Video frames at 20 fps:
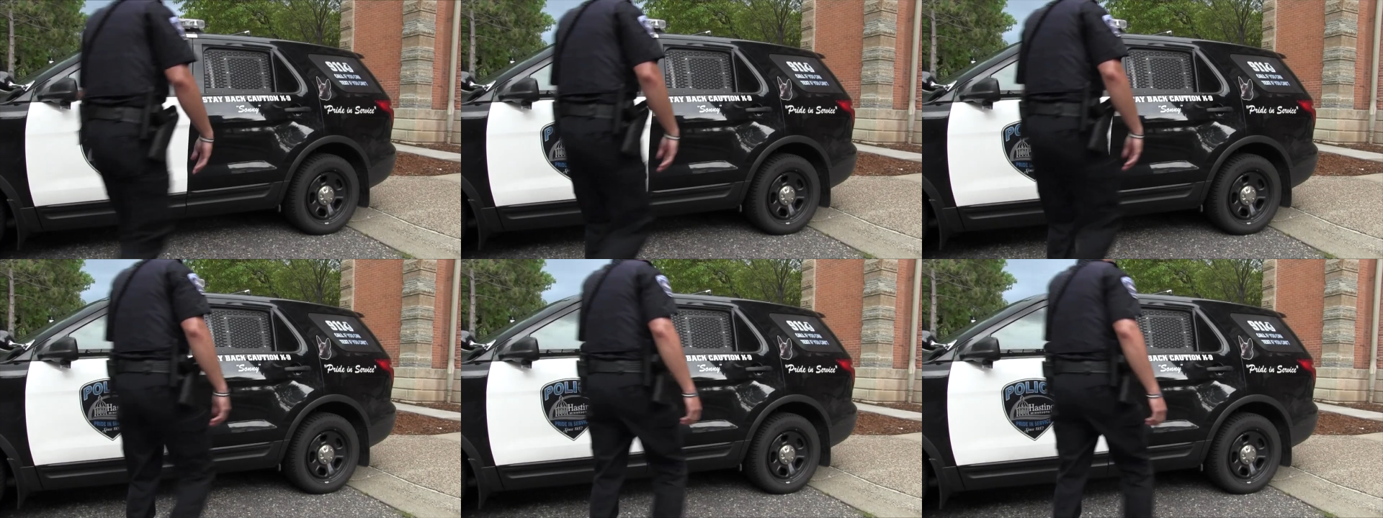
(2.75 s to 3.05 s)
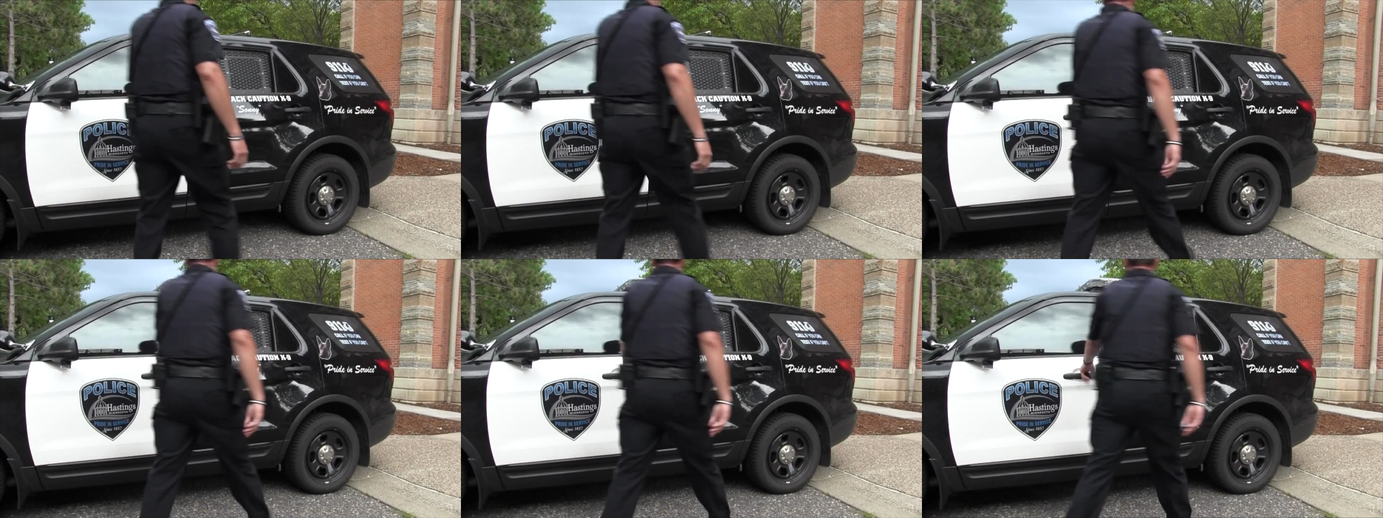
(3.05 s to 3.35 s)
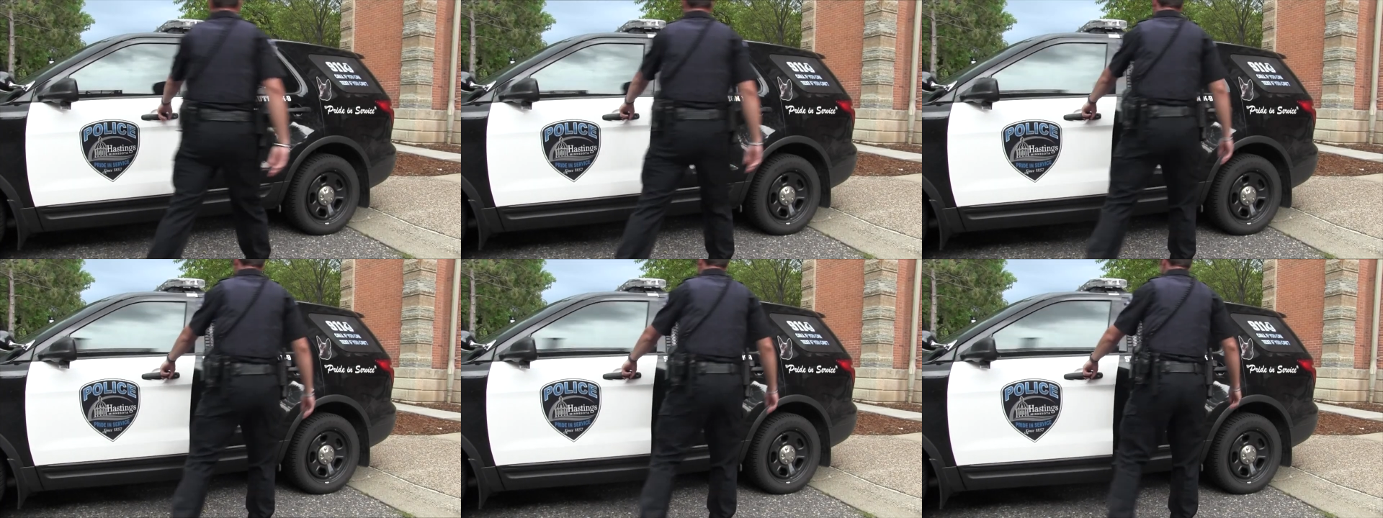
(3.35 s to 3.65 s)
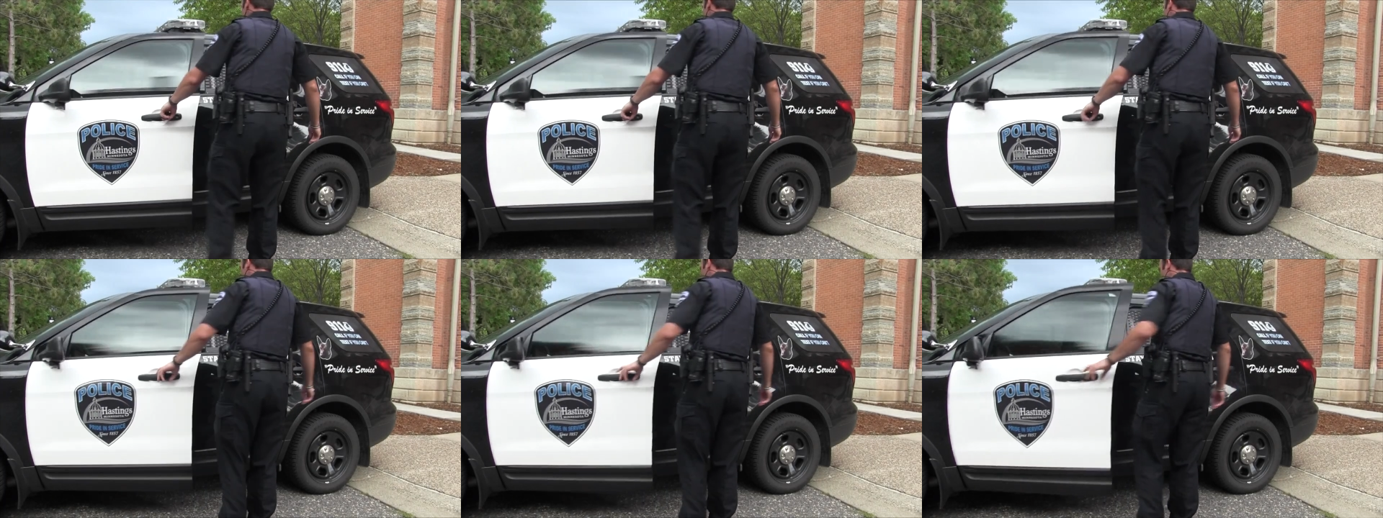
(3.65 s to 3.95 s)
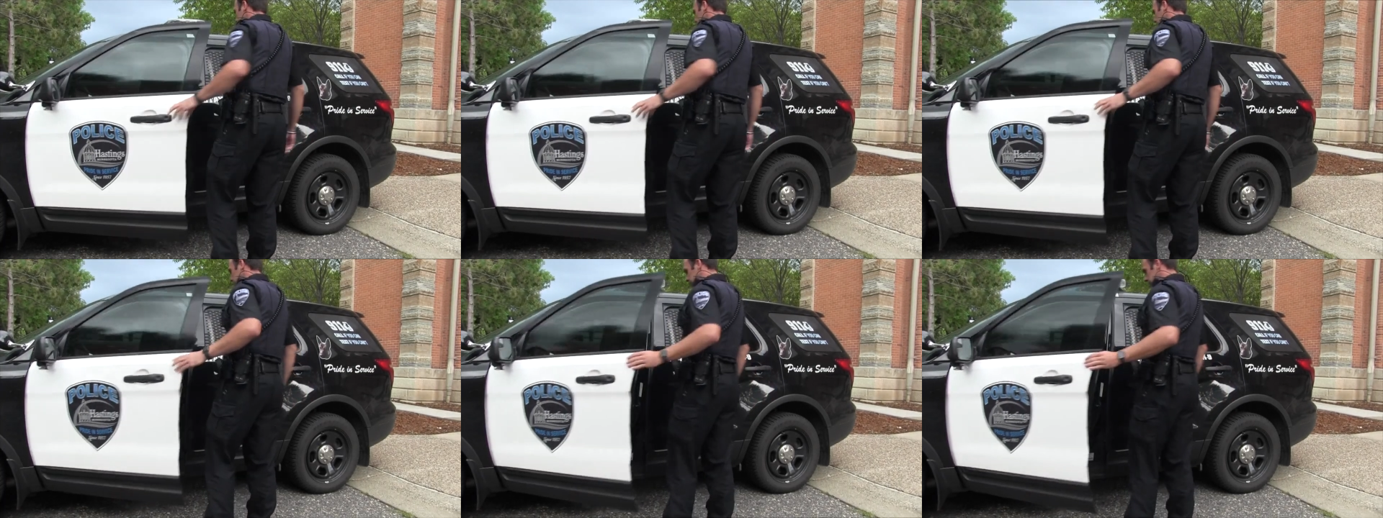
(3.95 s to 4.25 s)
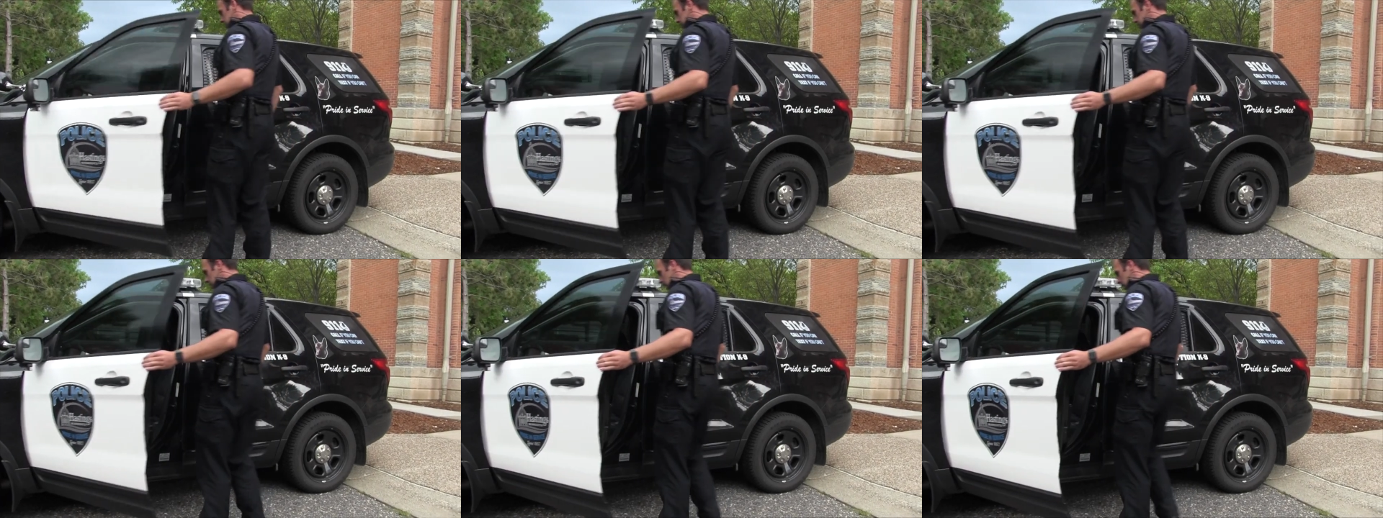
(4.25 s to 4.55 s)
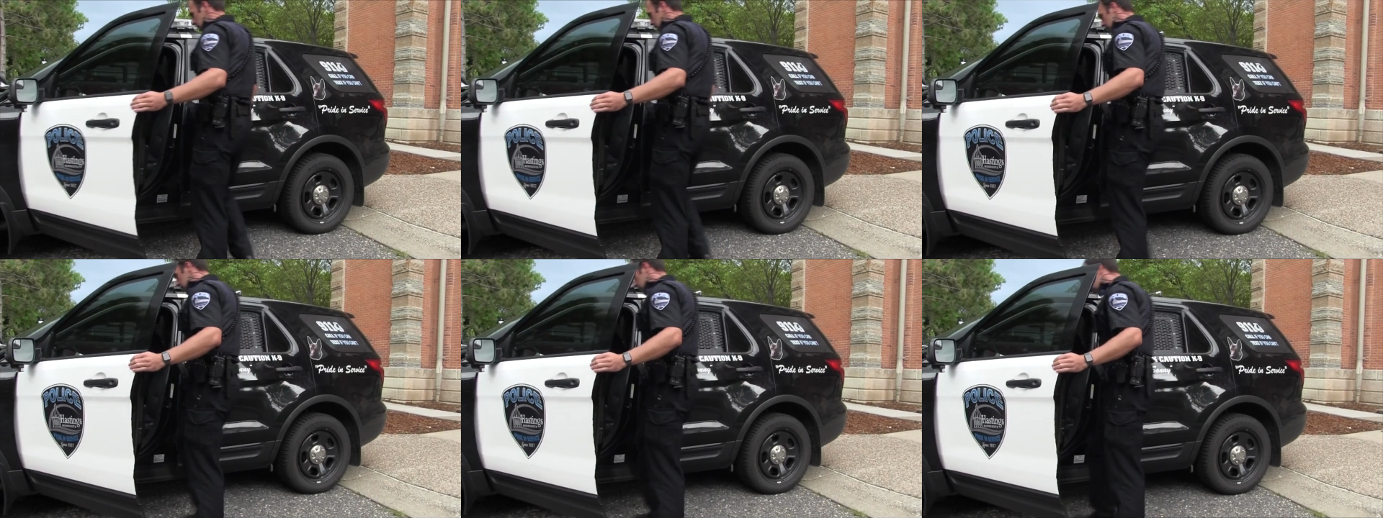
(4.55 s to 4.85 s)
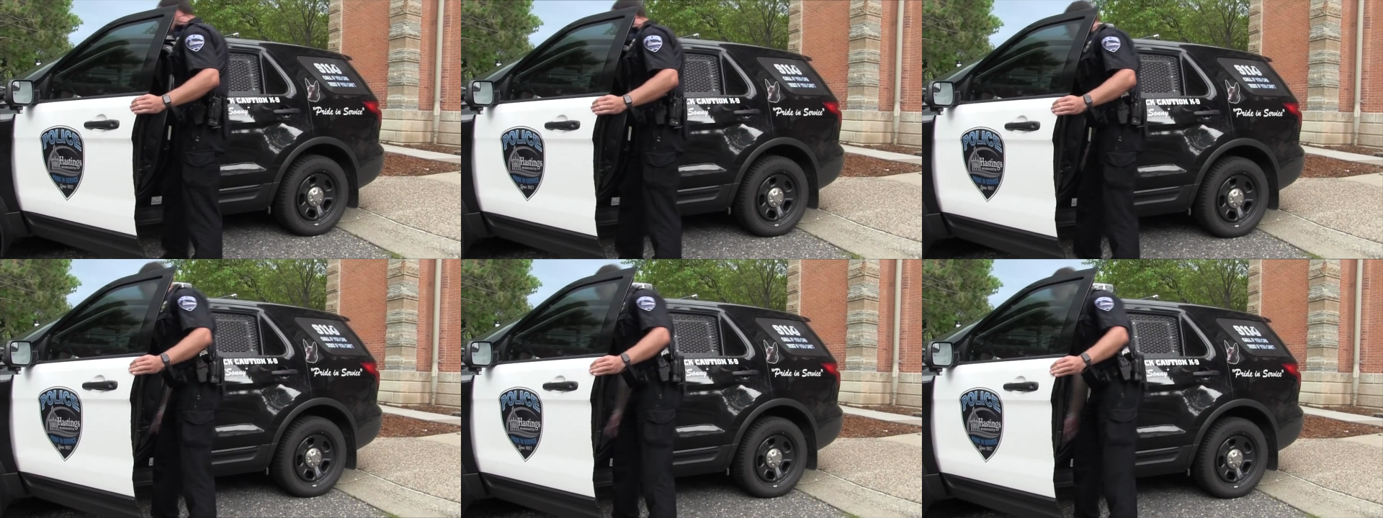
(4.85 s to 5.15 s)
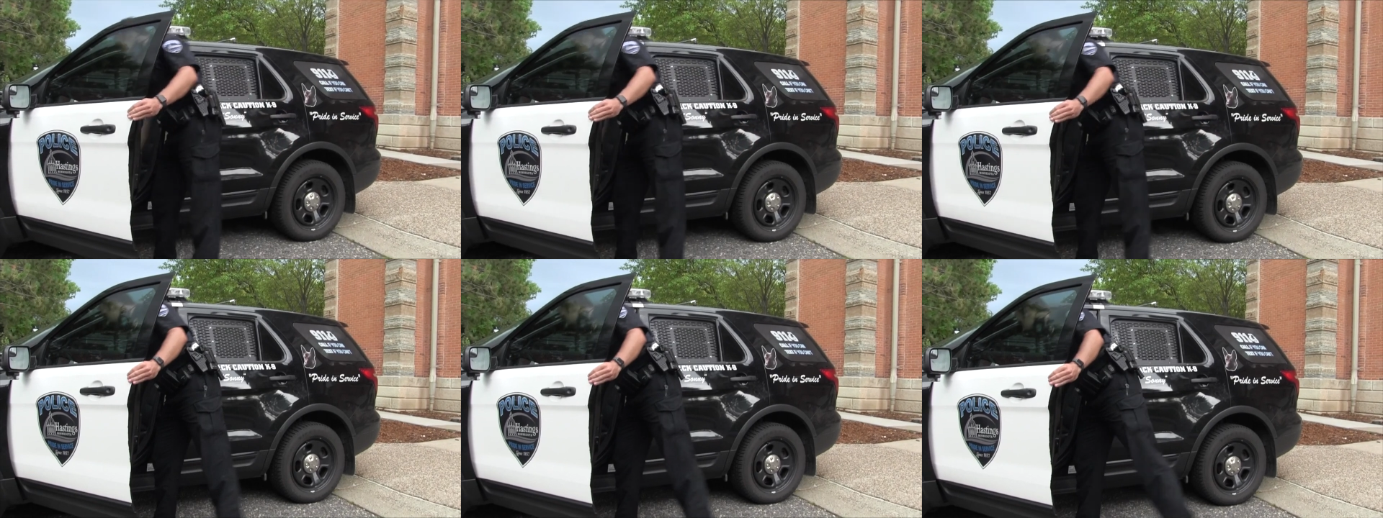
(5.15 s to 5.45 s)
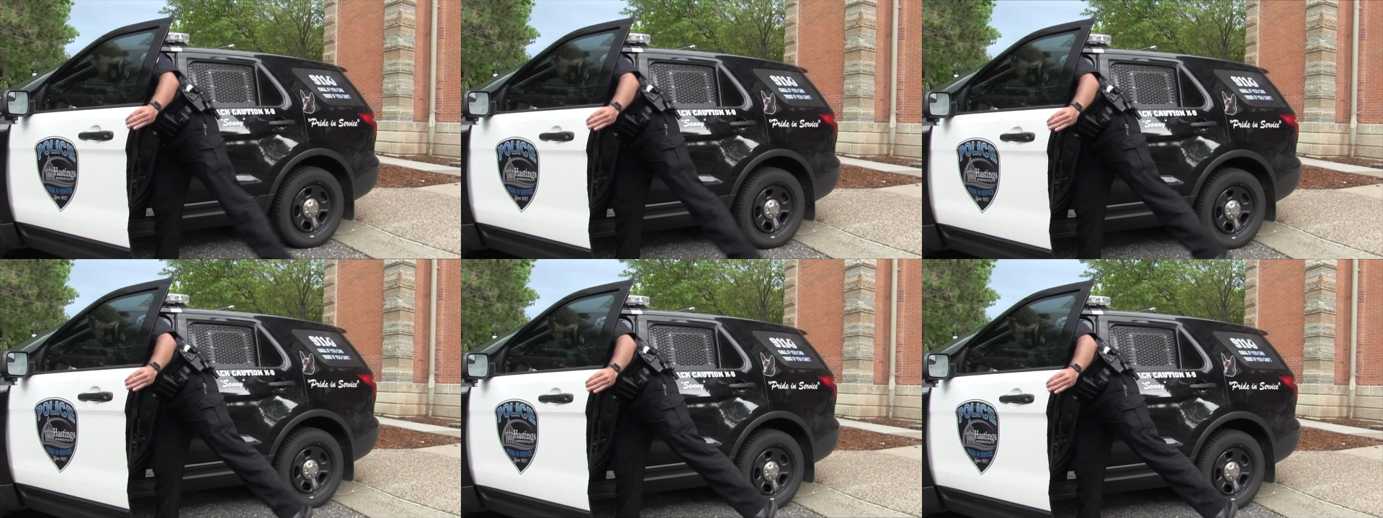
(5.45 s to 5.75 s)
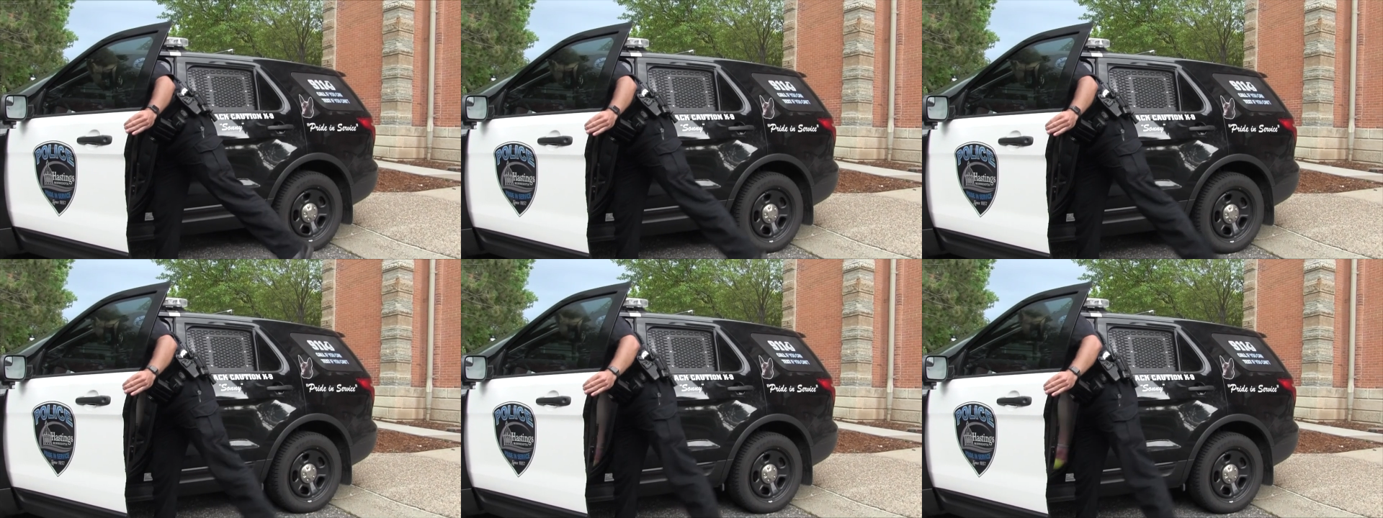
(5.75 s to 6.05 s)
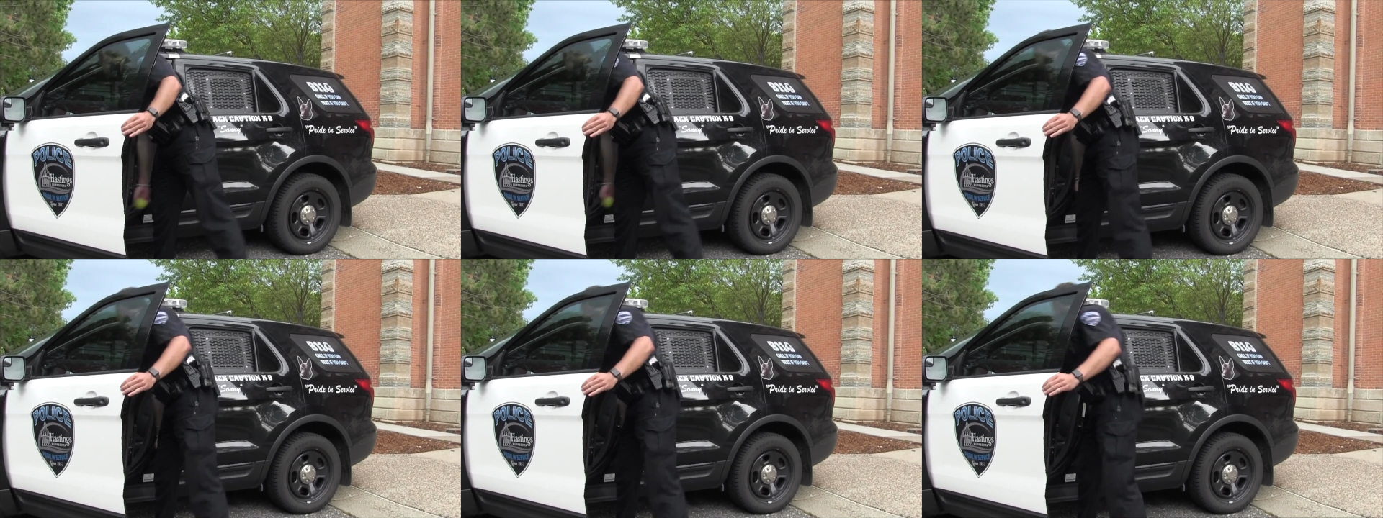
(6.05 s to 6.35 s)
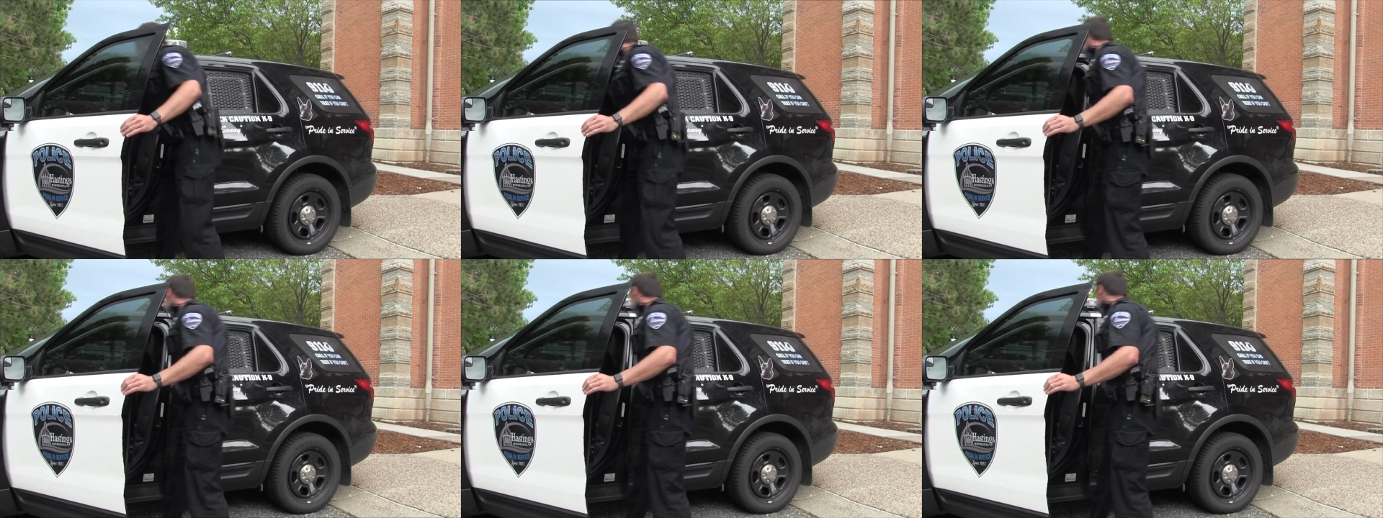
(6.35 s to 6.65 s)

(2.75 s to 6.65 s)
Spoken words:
(no speaker visible)